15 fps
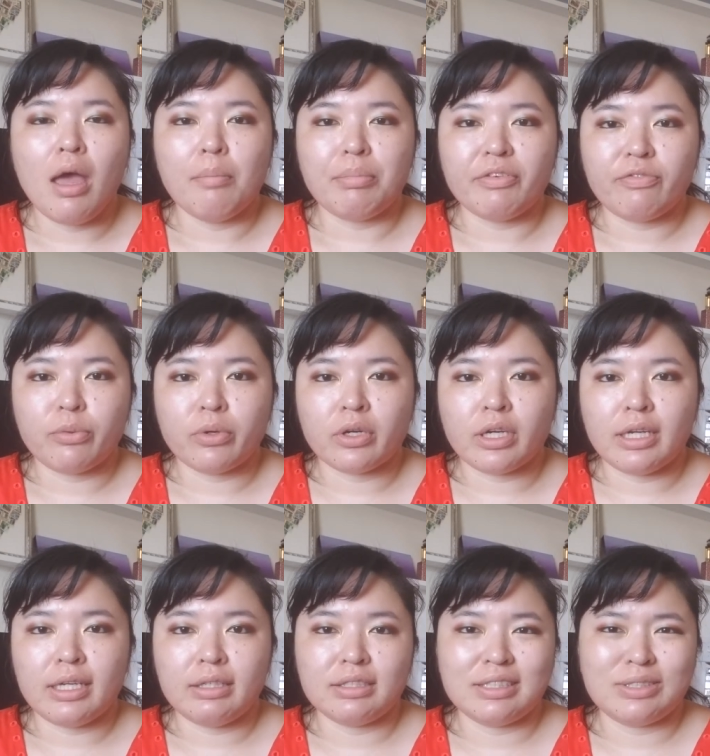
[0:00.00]
Before
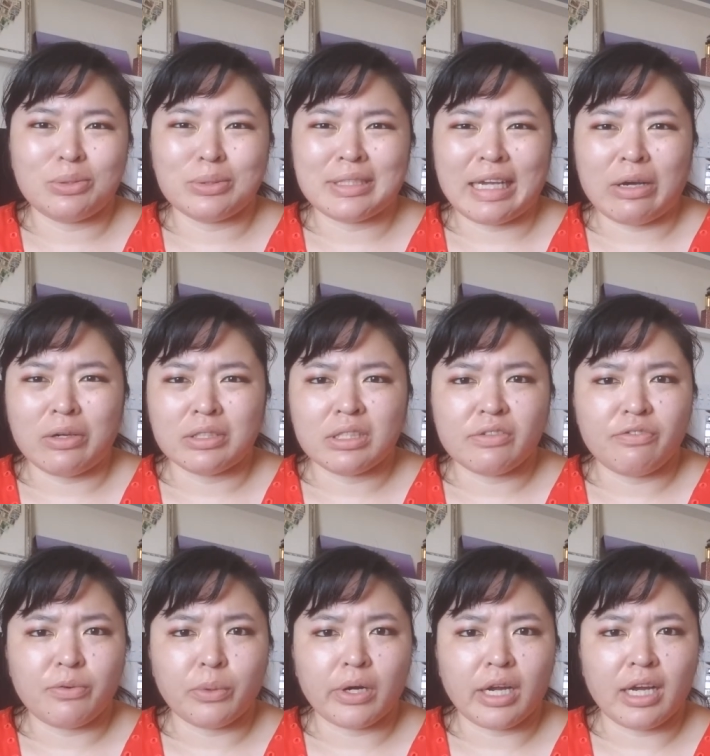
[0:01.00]
it sold out on
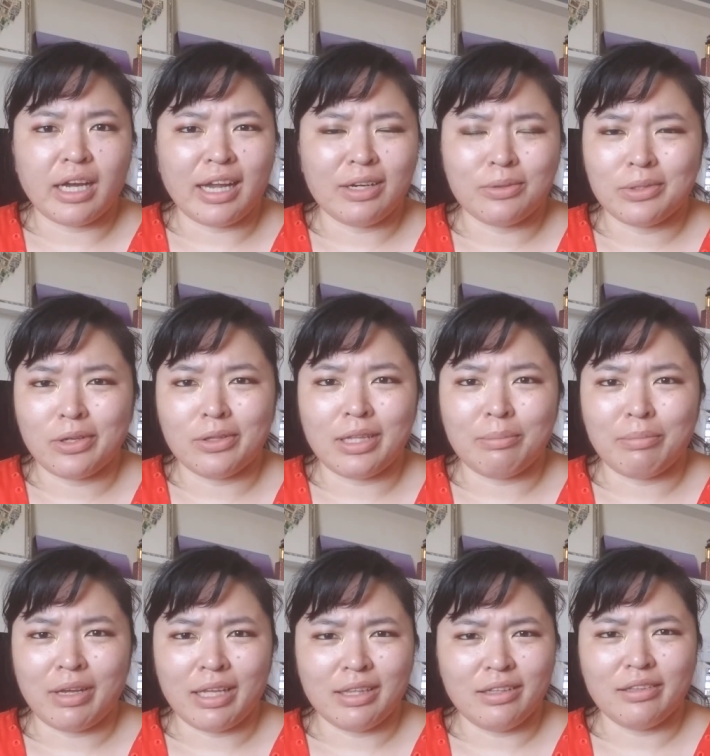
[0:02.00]
Sephora, I don't know. They
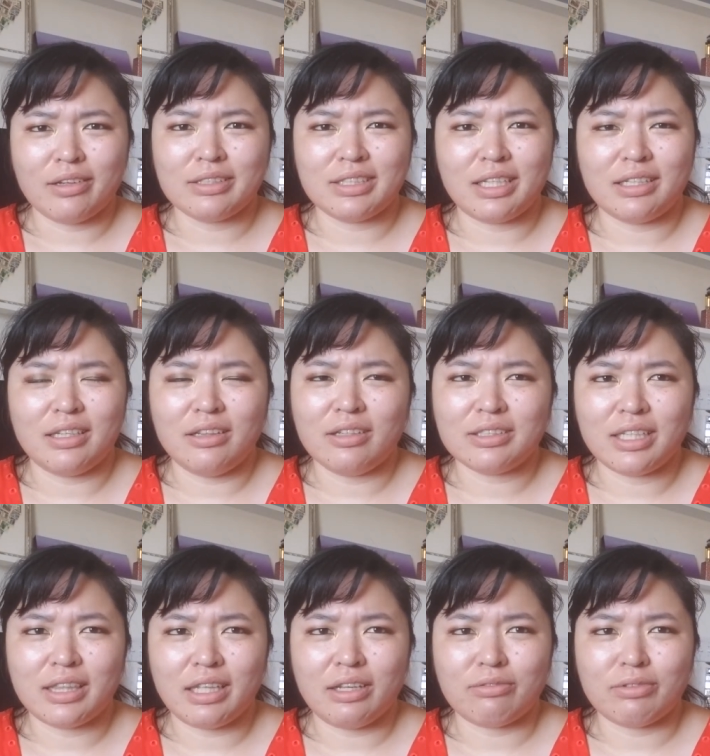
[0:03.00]
it looks it looks like they